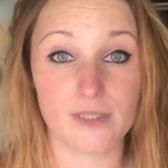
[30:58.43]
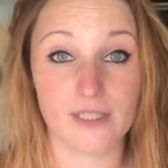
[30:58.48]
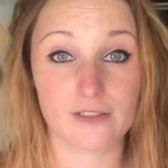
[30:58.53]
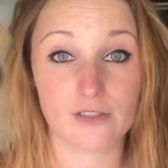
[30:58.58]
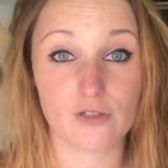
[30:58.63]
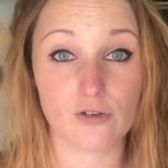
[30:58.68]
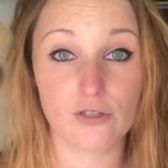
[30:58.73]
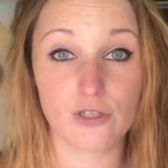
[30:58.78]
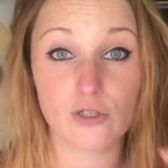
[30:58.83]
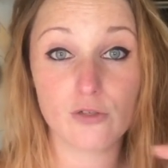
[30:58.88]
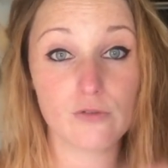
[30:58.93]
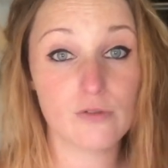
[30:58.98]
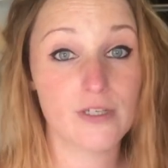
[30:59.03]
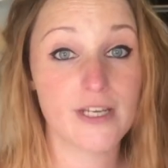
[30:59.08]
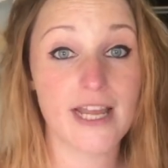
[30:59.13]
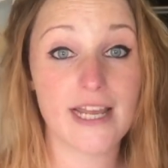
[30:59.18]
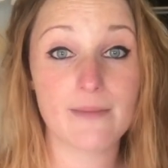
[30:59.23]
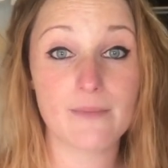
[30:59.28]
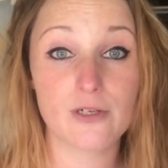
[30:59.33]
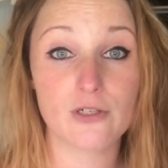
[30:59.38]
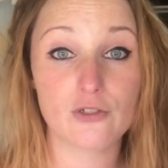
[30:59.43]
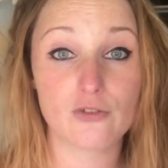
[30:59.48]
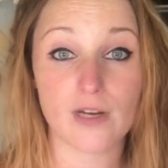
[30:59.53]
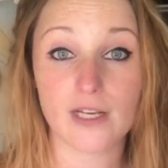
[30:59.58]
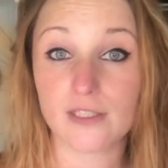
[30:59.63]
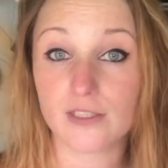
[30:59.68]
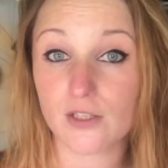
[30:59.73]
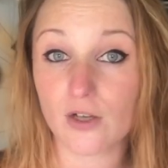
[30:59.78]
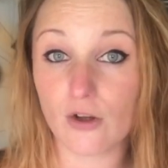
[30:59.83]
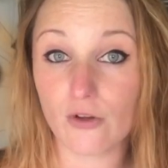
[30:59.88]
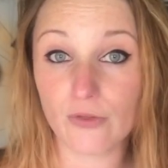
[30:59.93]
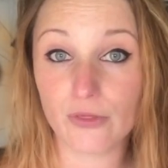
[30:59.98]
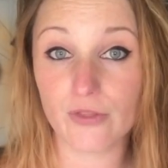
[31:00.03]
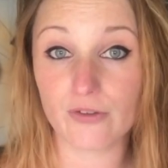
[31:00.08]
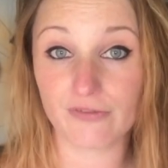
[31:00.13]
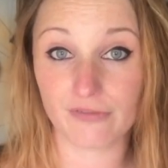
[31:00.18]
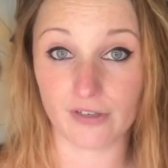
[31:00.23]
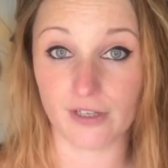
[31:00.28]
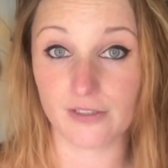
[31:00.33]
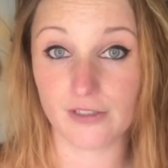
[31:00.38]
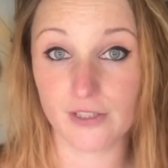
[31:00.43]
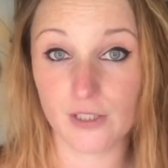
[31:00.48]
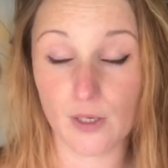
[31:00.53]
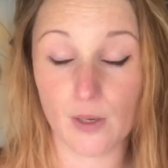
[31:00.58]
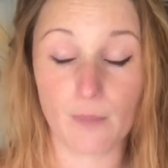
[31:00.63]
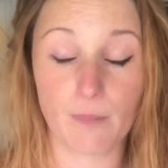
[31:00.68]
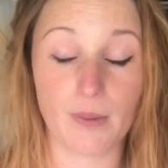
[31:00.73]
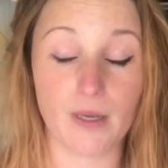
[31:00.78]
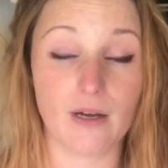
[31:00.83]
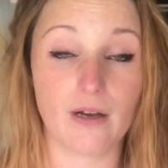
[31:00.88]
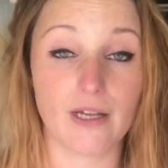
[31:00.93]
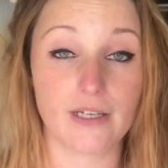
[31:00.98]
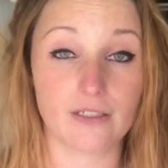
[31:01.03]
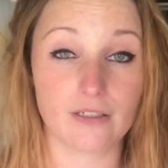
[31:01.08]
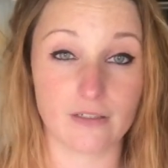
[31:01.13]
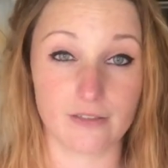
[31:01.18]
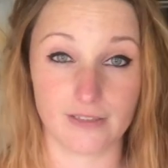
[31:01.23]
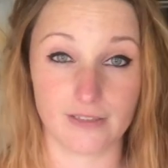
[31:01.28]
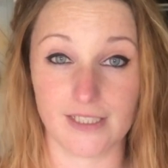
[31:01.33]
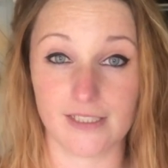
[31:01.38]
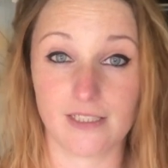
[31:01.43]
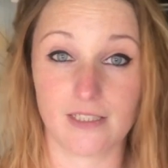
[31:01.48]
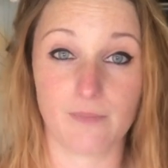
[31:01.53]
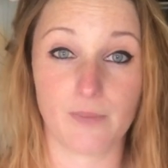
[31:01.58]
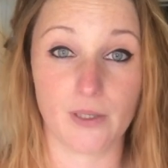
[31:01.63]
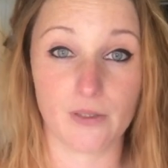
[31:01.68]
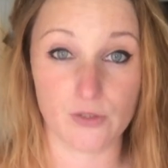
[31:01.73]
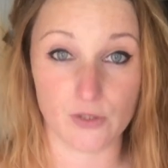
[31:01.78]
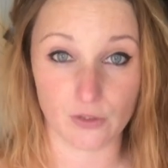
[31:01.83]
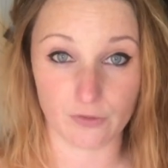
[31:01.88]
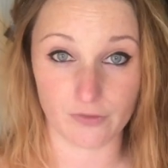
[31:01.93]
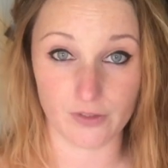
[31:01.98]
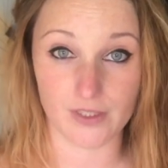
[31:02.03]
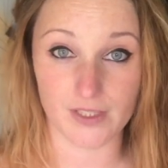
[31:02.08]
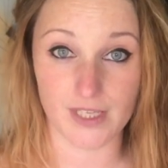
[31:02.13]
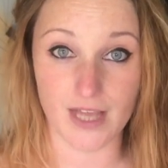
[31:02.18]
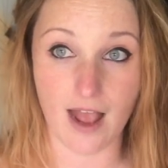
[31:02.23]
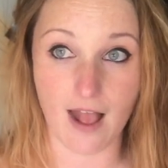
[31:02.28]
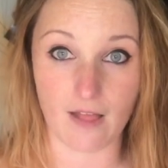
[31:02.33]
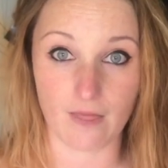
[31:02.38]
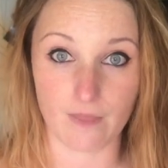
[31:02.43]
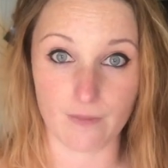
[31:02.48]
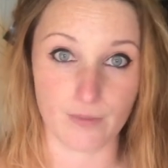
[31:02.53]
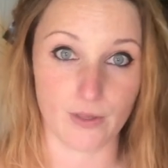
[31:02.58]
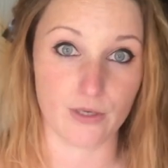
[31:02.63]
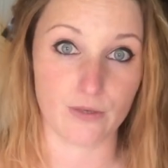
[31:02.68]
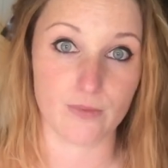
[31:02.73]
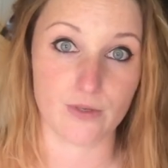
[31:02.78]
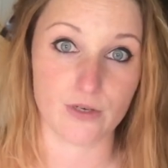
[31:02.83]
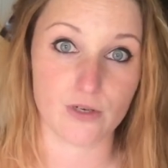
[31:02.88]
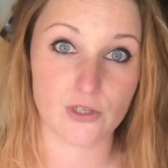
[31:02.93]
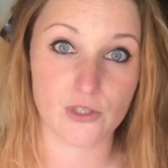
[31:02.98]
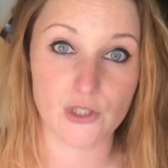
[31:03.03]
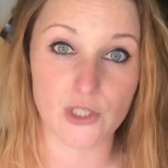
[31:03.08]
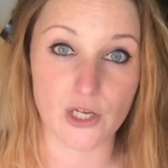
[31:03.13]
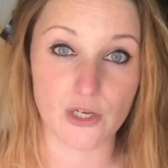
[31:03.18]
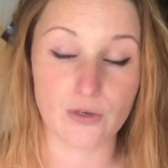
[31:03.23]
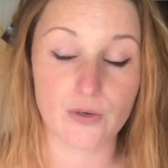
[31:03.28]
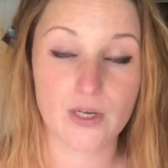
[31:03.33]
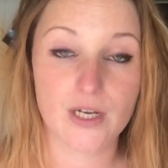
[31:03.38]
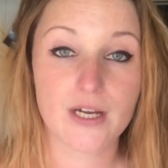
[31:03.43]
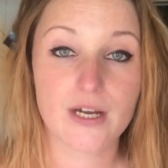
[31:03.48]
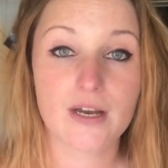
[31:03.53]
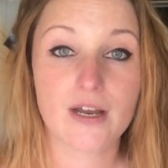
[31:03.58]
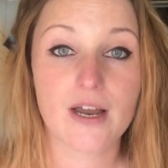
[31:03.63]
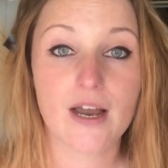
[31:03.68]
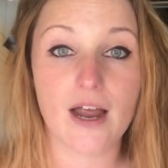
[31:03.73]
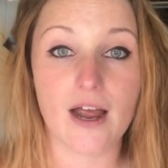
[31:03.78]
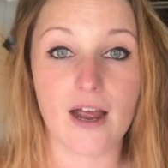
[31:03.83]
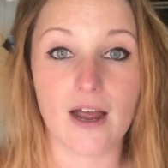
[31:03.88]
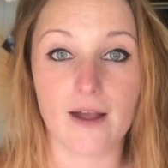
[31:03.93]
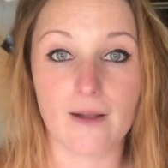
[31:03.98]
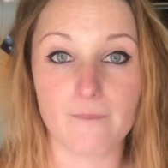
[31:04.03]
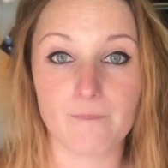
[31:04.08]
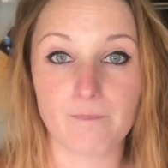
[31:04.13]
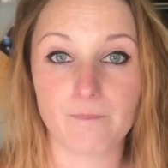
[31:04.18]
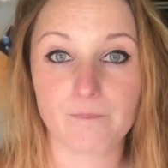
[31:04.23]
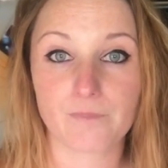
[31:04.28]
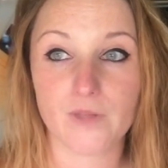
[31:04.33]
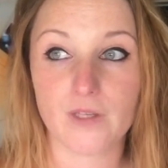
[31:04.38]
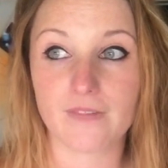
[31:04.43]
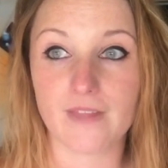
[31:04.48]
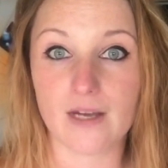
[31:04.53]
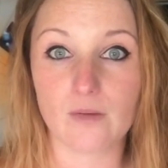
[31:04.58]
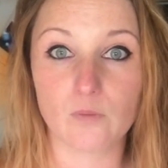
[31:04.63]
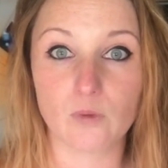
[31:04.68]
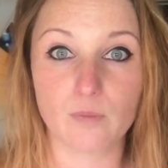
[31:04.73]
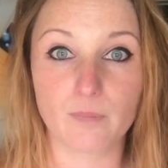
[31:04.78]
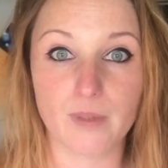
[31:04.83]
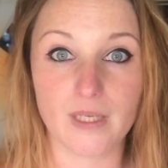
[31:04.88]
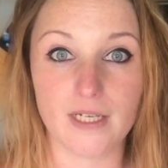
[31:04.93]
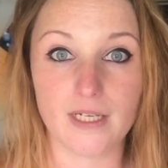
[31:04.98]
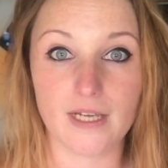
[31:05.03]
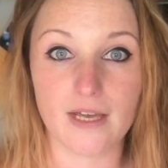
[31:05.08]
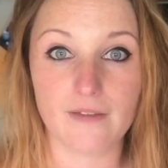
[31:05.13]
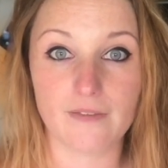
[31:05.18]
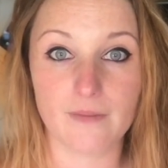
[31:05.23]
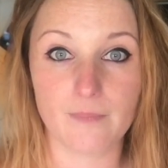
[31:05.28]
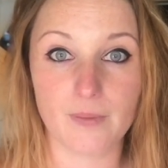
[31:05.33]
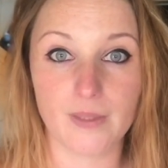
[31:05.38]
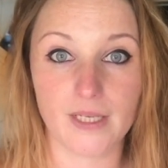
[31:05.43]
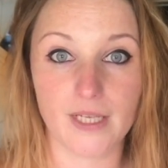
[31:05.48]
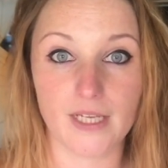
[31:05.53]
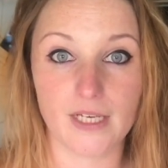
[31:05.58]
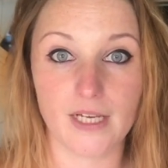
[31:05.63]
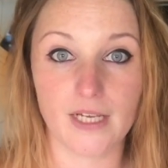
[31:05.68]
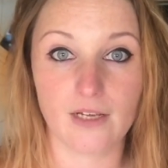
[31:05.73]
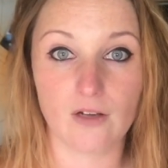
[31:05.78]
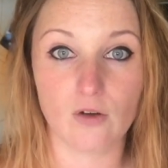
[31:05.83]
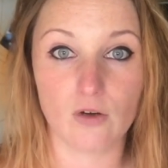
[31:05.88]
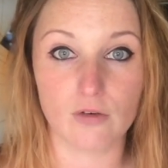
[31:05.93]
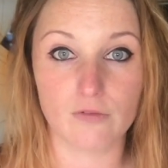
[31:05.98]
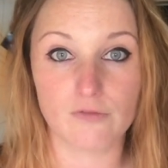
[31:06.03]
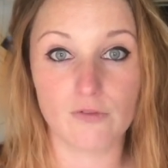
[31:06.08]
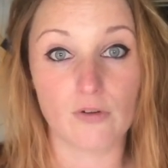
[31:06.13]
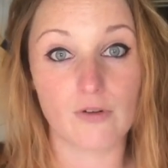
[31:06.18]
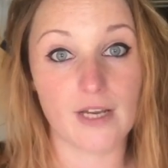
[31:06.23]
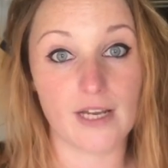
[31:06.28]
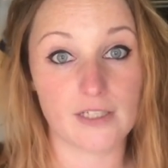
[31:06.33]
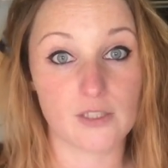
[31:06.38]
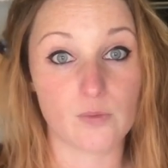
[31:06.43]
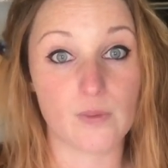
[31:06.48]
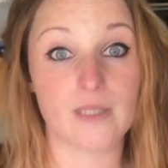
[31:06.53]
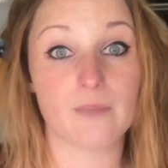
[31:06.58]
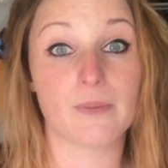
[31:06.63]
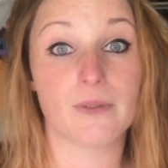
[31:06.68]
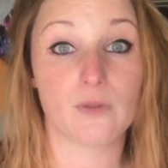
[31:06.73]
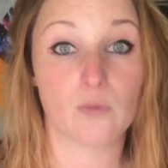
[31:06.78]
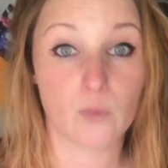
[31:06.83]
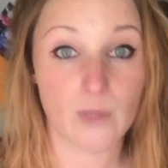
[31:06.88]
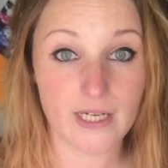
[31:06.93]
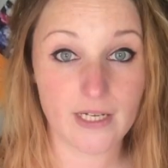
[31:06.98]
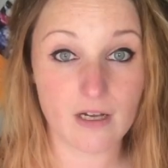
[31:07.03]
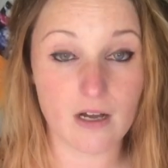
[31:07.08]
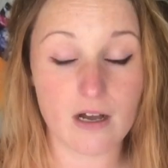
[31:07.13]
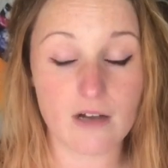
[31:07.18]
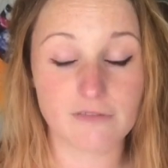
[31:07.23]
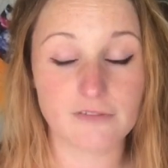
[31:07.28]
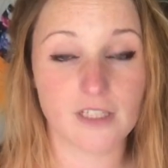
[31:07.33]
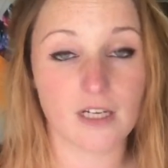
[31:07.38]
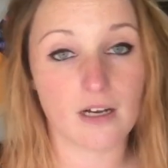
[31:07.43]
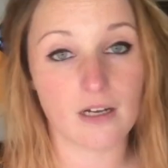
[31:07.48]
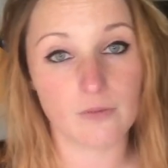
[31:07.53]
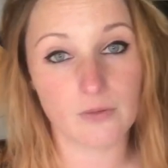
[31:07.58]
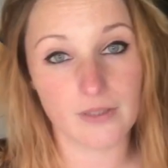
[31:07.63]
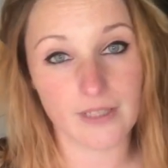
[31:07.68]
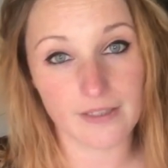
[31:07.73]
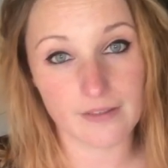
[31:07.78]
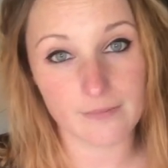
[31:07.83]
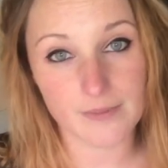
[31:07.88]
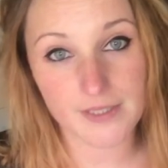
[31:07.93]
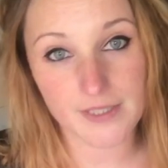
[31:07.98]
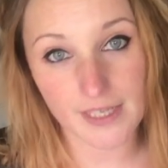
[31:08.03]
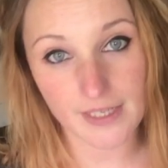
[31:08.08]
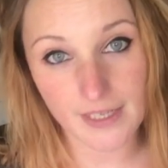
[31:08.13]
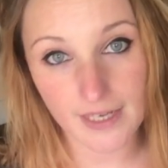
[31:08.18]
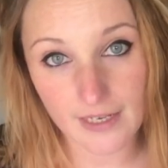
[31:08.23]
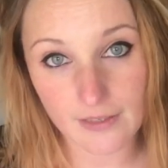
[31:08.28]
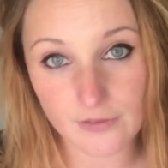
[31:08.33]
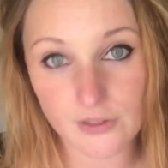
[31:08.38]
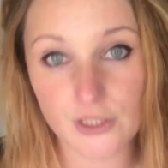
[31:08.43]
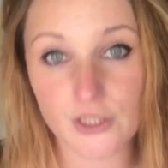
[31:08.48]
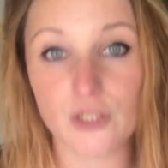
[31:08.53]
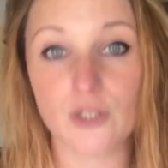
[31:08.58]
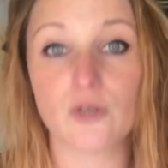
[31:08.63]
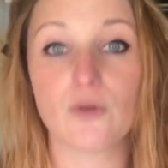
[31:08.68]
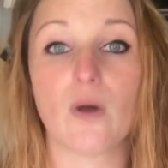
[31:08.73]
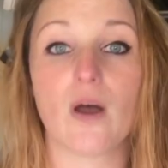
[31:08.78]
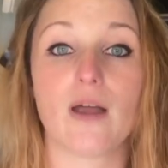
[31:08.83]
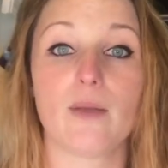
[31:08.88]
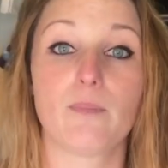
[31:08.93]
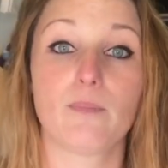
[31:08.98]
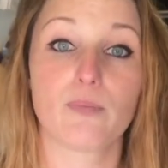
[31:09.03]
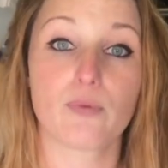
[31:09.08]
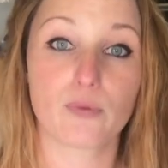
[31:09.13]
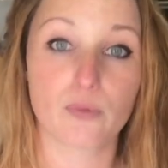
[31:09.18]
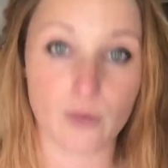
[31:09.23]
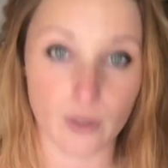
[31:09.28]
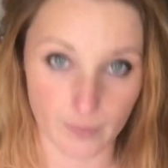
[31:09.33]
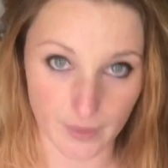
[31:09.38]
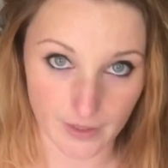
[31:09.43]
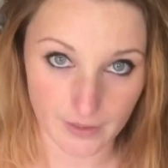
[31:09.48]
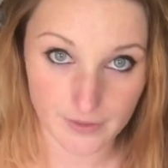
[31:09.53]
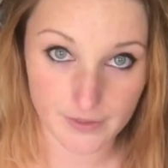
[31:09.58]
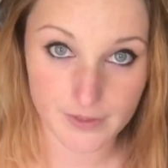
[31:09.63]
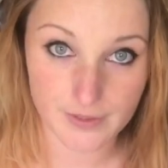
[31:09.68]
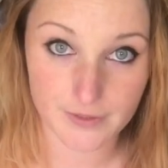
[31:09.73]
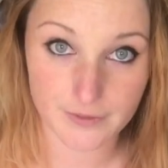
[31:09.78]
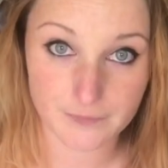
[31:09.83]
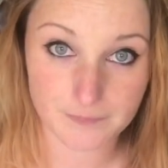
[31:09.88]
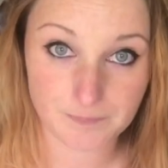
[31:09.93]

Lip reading: It's got your name and address on the front, but I can't to the post office at the moment. So that will be at the beginning of, not next week, but the week after. I will get them sent out to you, I promise.